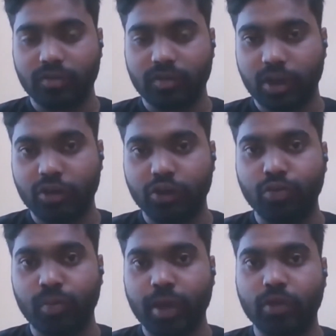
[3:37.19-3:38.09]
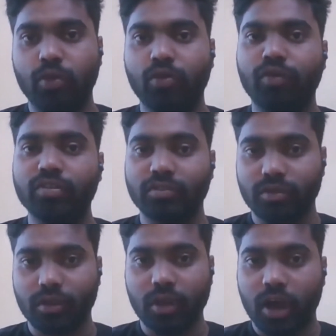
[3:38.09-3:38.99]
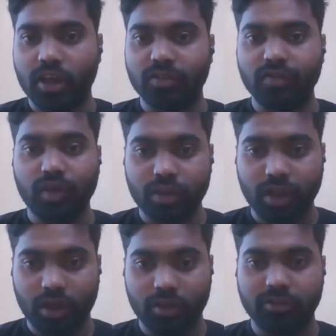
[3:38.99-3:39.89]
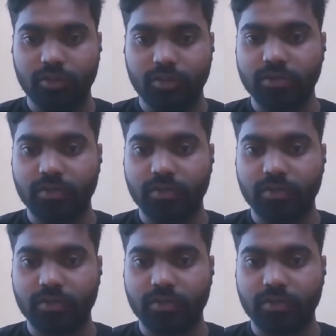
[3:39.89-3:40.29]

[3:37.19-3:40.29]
related to my core was asking for the C++.